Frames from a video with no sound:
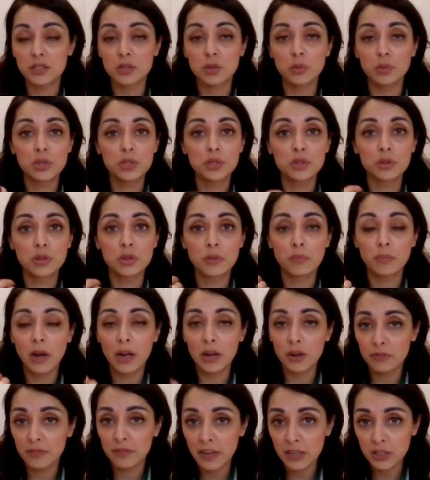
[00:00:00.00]
So we do the
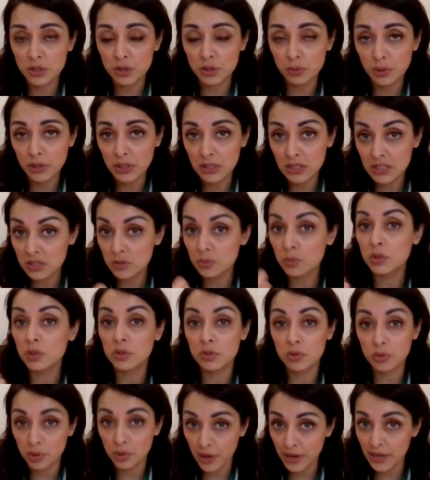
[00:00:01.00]
myofascial release. We
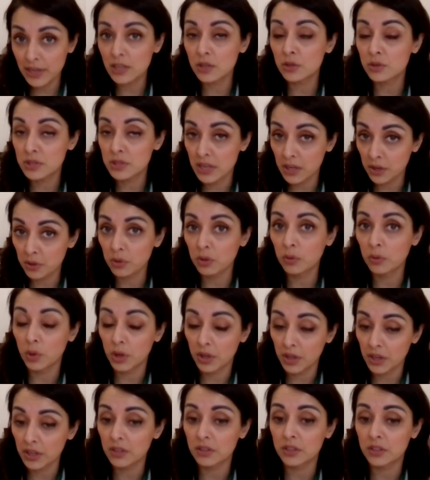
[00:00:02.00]
do craniosacral
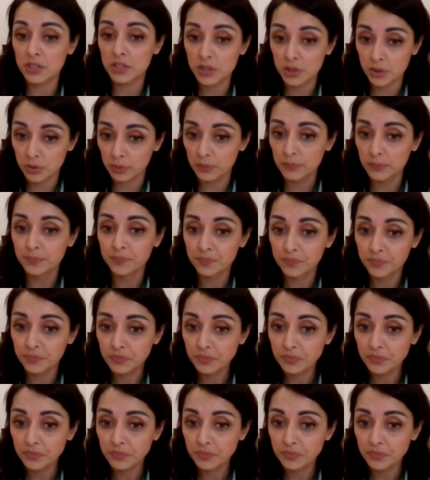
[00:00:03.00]
work here too.